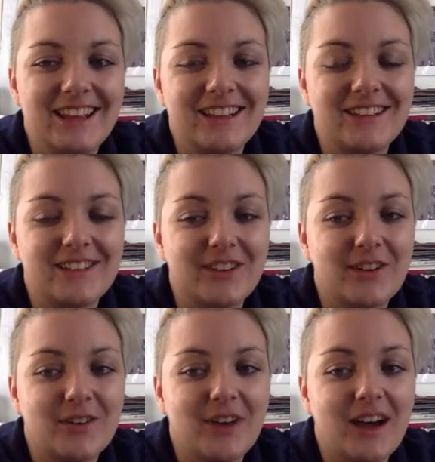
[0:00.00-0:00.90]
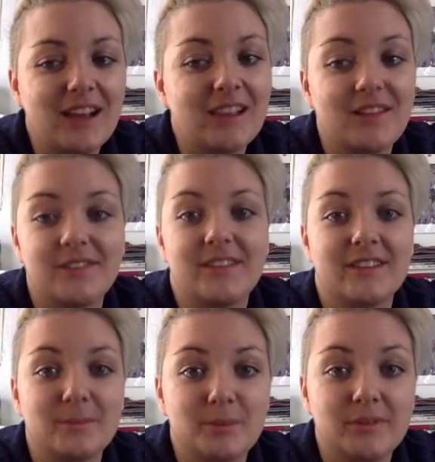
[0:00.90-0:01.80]
so I loved
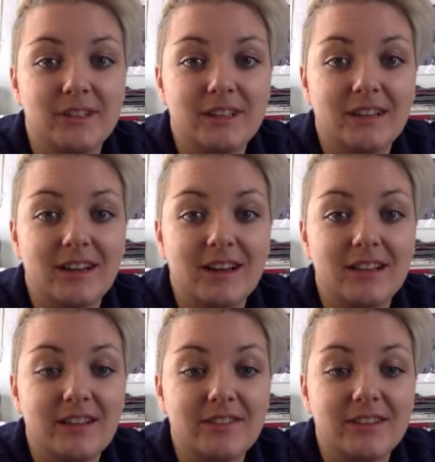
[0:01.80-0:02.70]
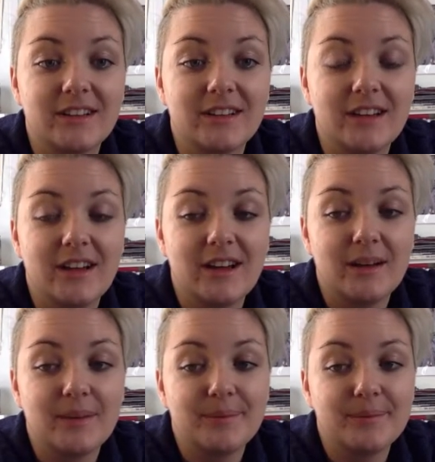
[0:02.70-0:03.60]
this movie. I loved it.
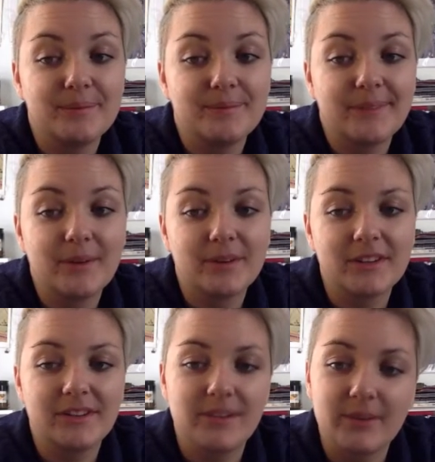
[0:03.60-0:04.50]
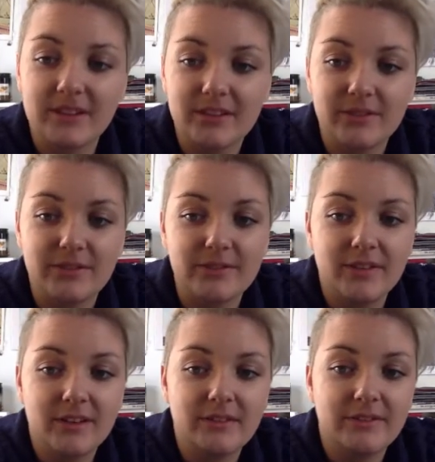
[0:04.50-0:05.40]
Um, I want to see the rest of
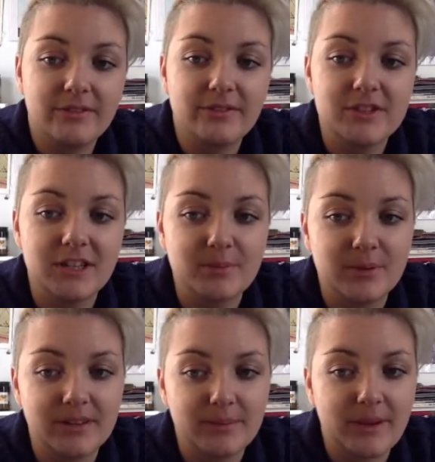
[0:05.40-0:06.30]
of Gina Prince